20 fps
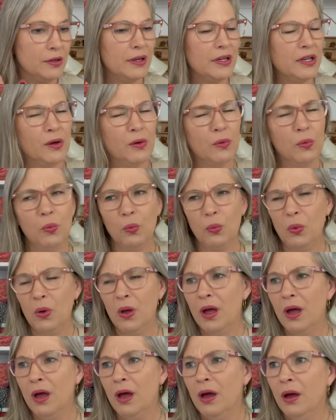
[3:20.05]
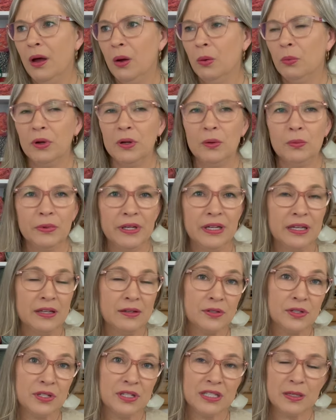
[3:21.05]
I know one week
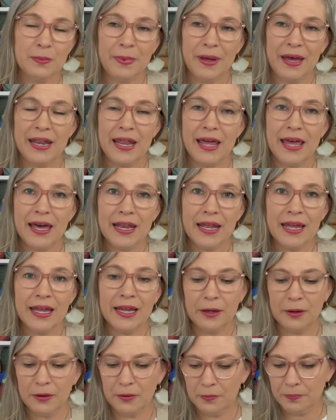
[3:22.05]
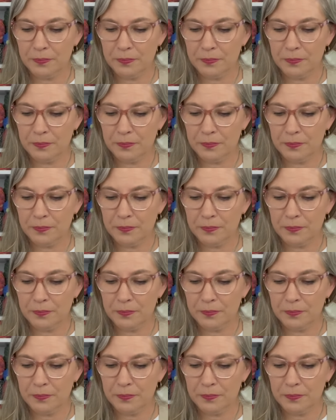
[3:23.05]
it's just a bad headache,